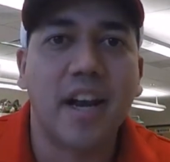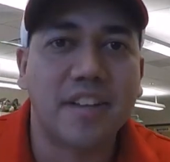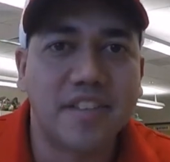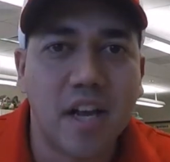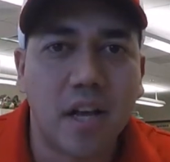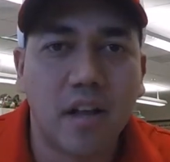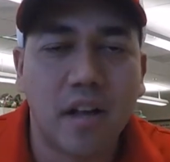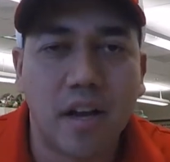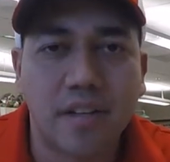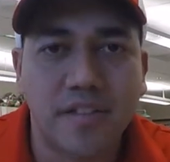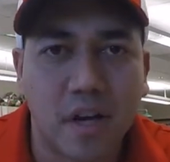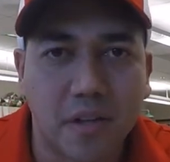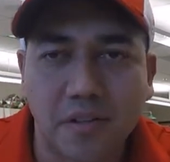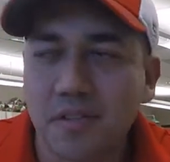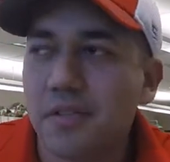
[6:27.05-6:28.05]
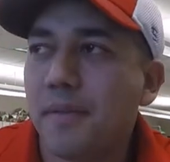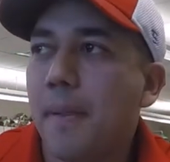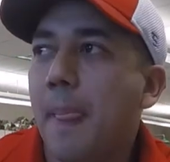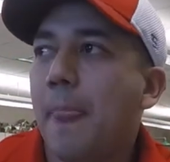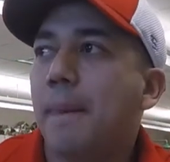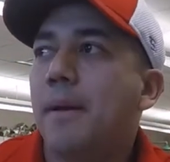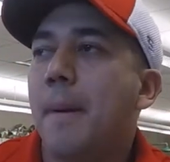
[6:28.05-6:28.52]
tell adults,
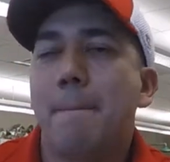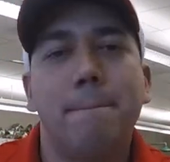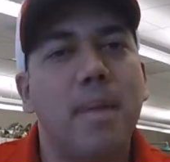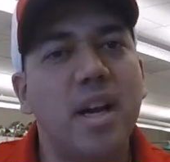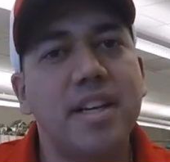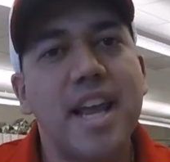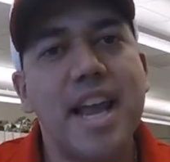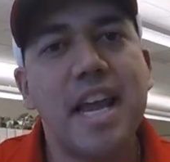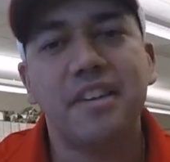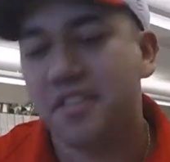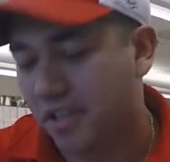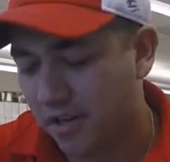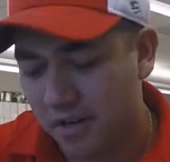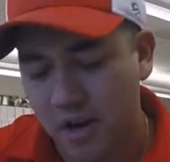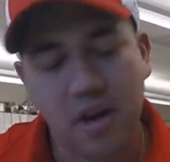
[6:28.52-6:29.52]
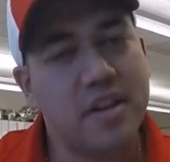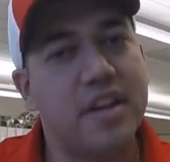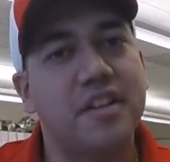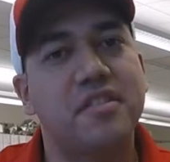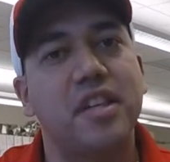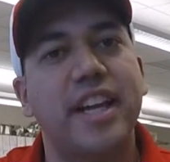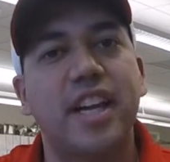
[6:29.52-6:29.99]
Mondays,
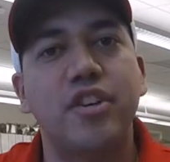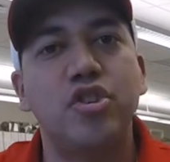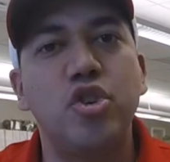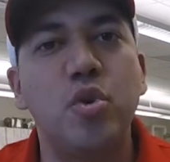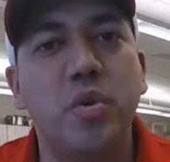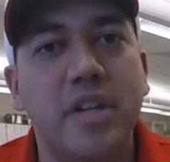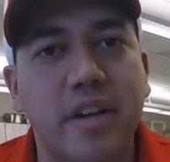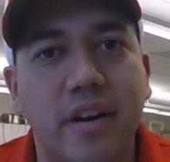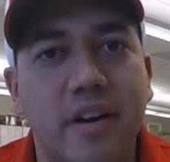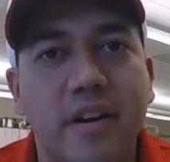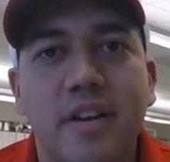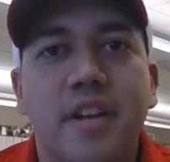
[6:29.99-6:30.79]
it's like a new year.